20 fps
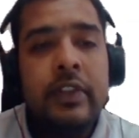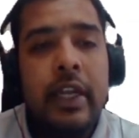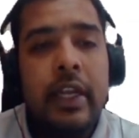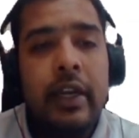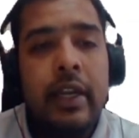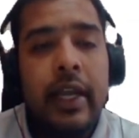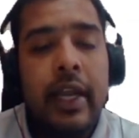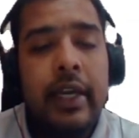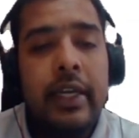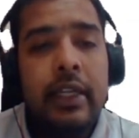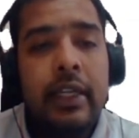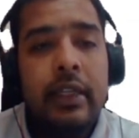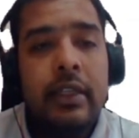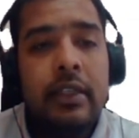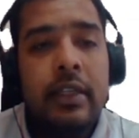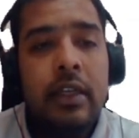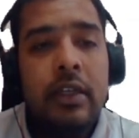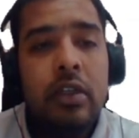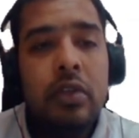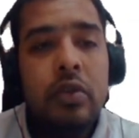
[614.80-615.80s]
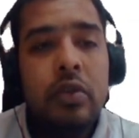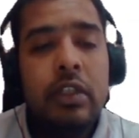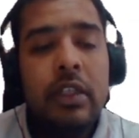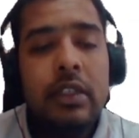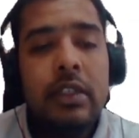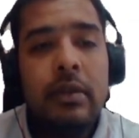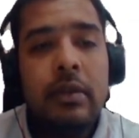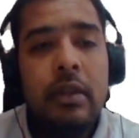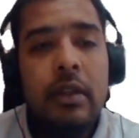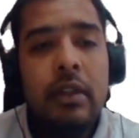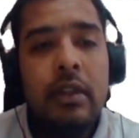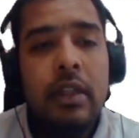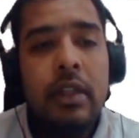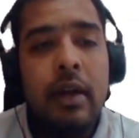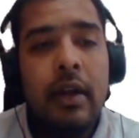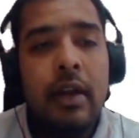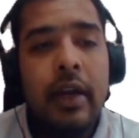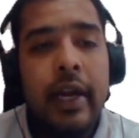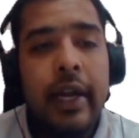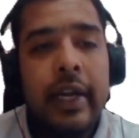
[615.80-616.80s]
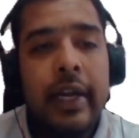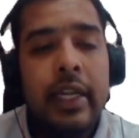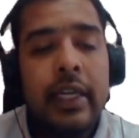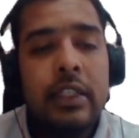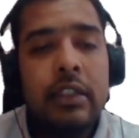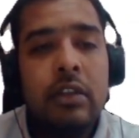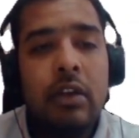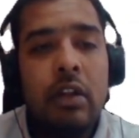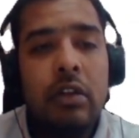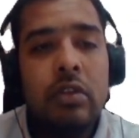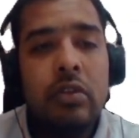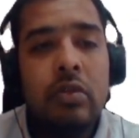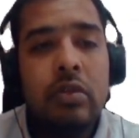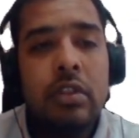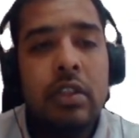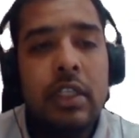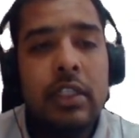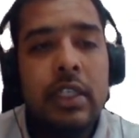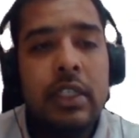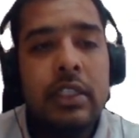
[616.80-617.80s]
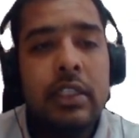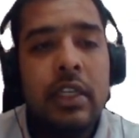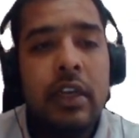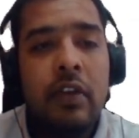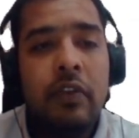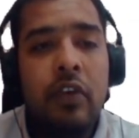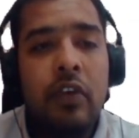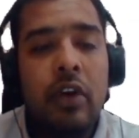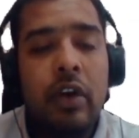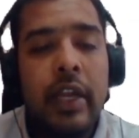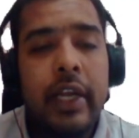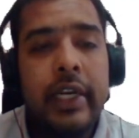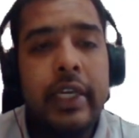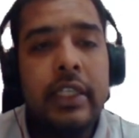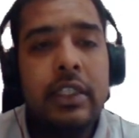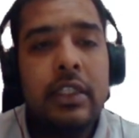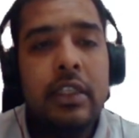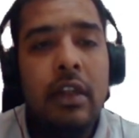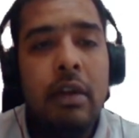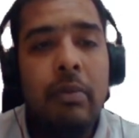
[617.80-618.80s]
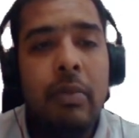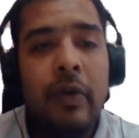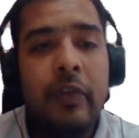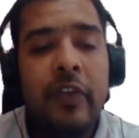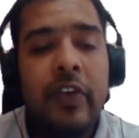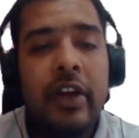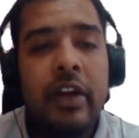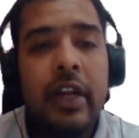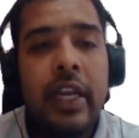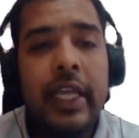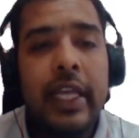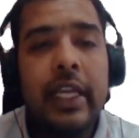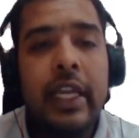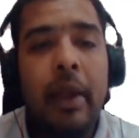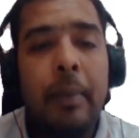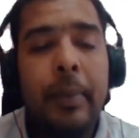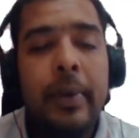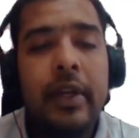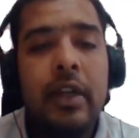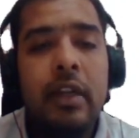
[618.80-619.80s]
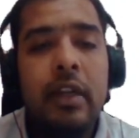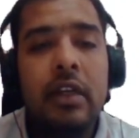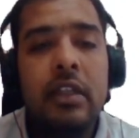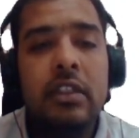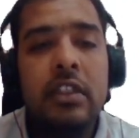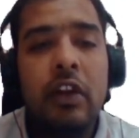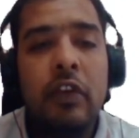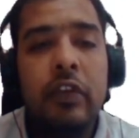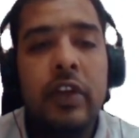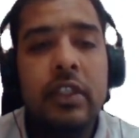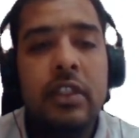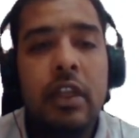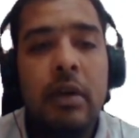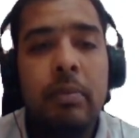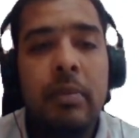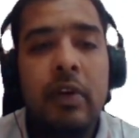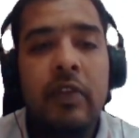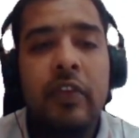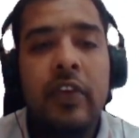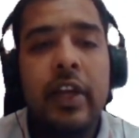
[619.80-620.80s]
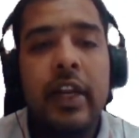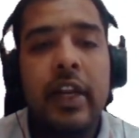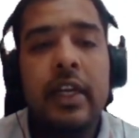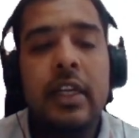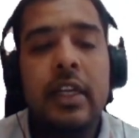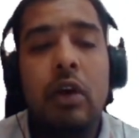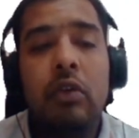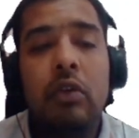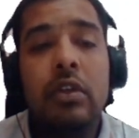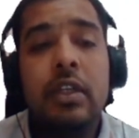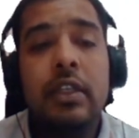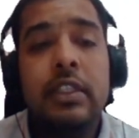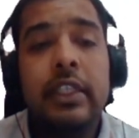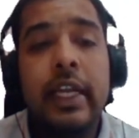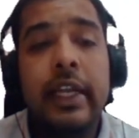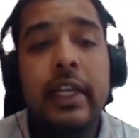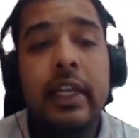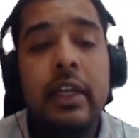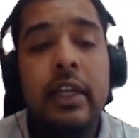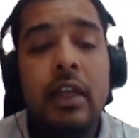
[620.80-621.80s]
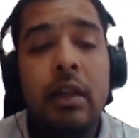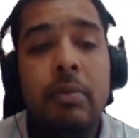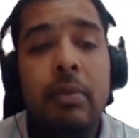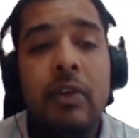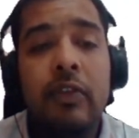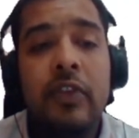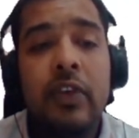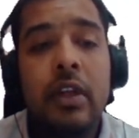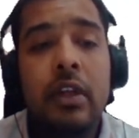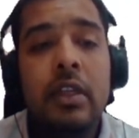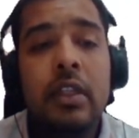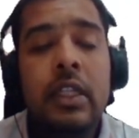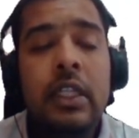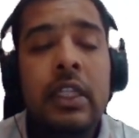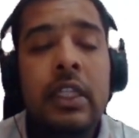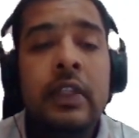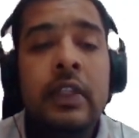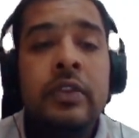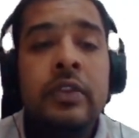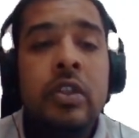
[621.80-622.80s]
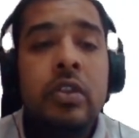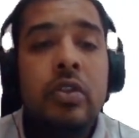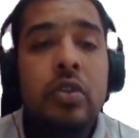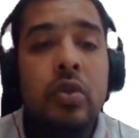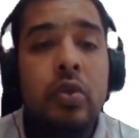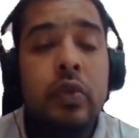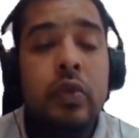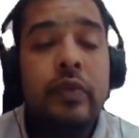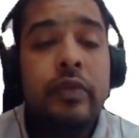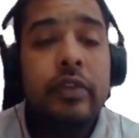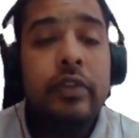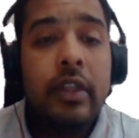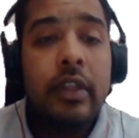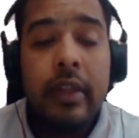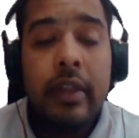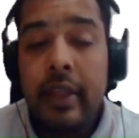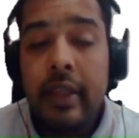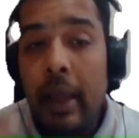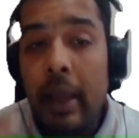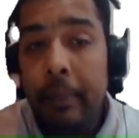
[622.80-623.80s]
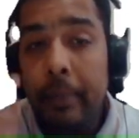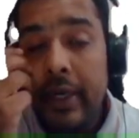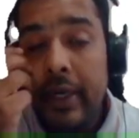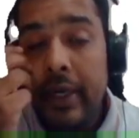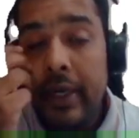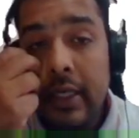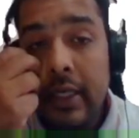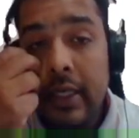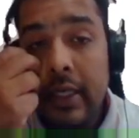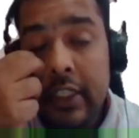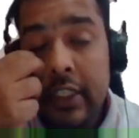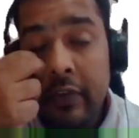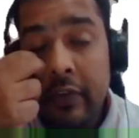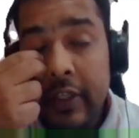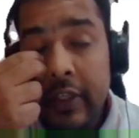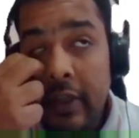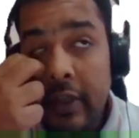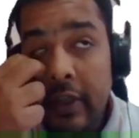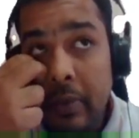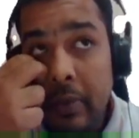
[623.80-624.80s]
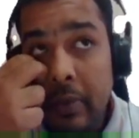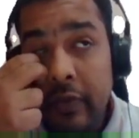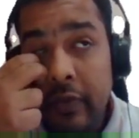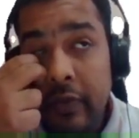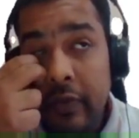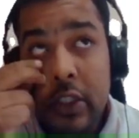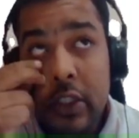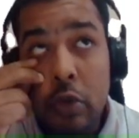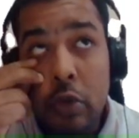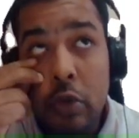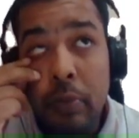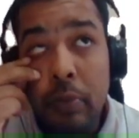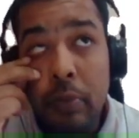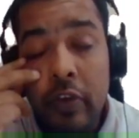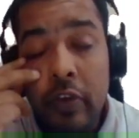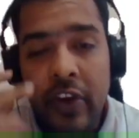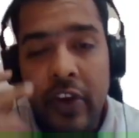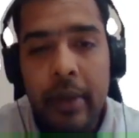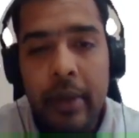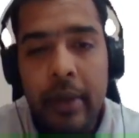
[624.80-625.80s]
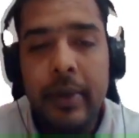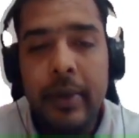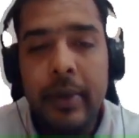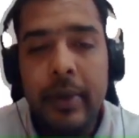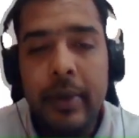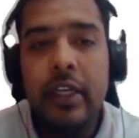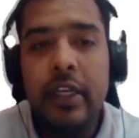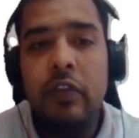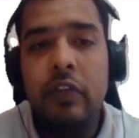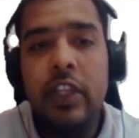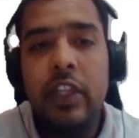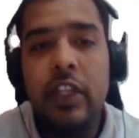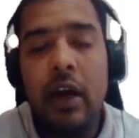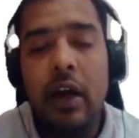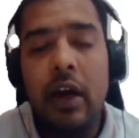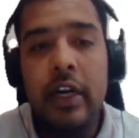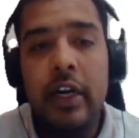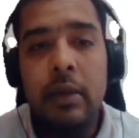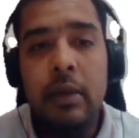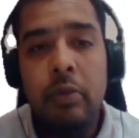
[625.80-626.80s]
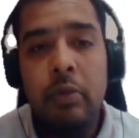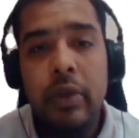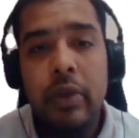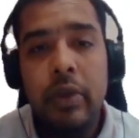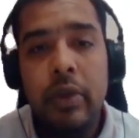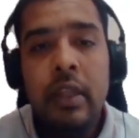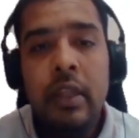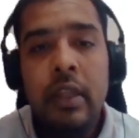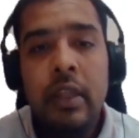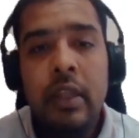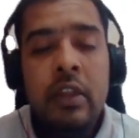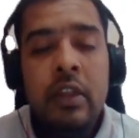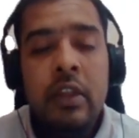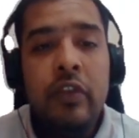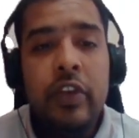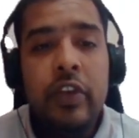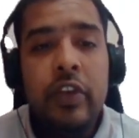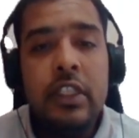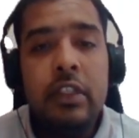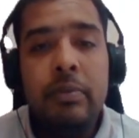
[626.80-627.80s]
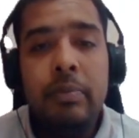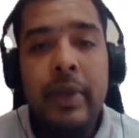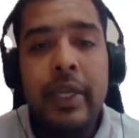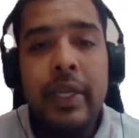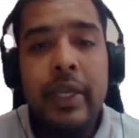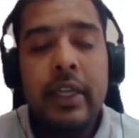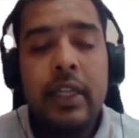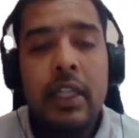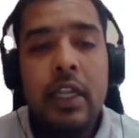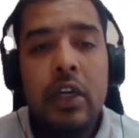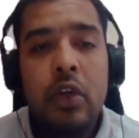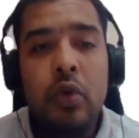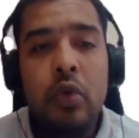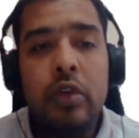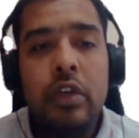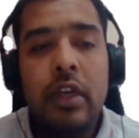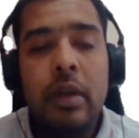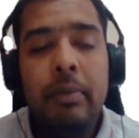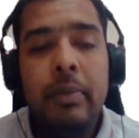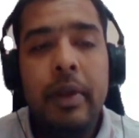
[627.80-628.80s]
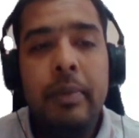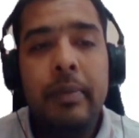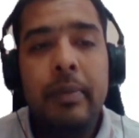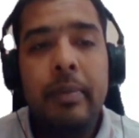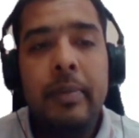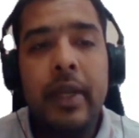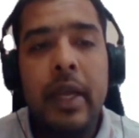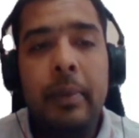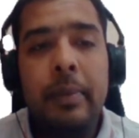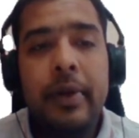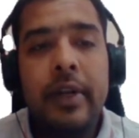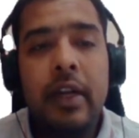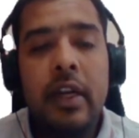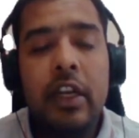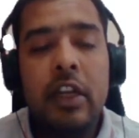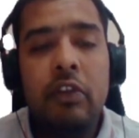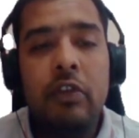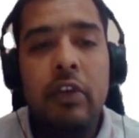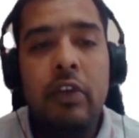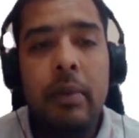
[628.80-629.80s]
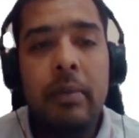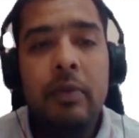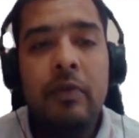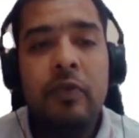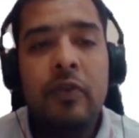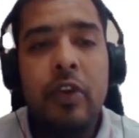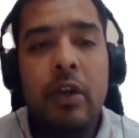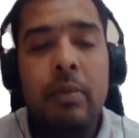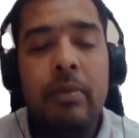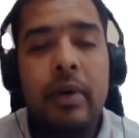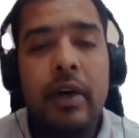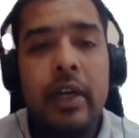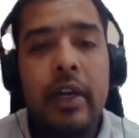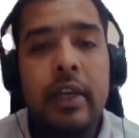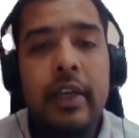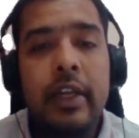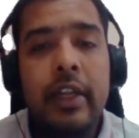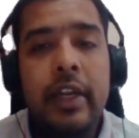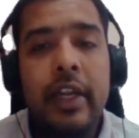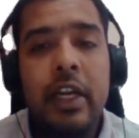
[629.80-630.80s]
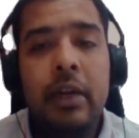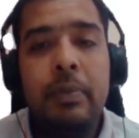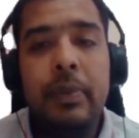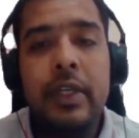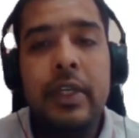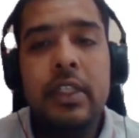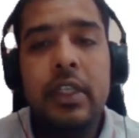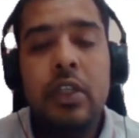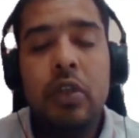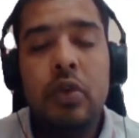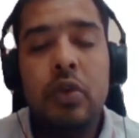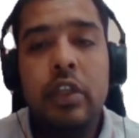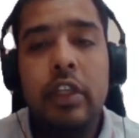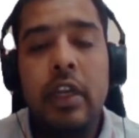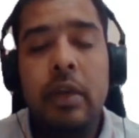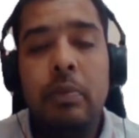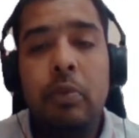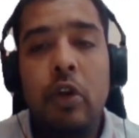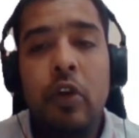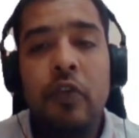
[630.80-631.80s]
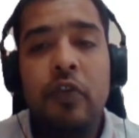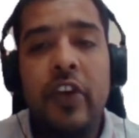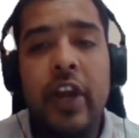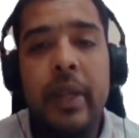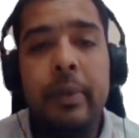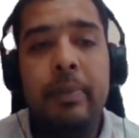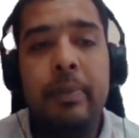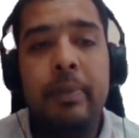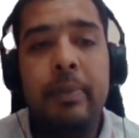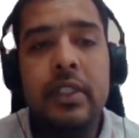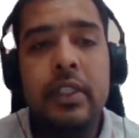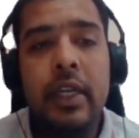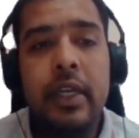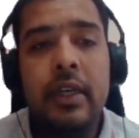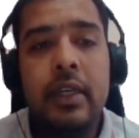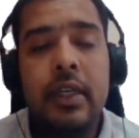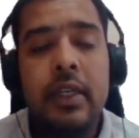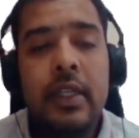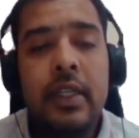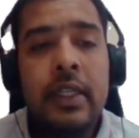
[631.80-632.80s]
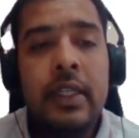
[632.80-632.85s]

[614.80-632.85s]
In addition to this, the guidelines also suggested for additional buffer like capital conservation buffer and counter cyclical buffer. So capital conservation buffer is 2.5% of the RWA, which is making the total minimum capital requirement from earlier 8% to 10.5%.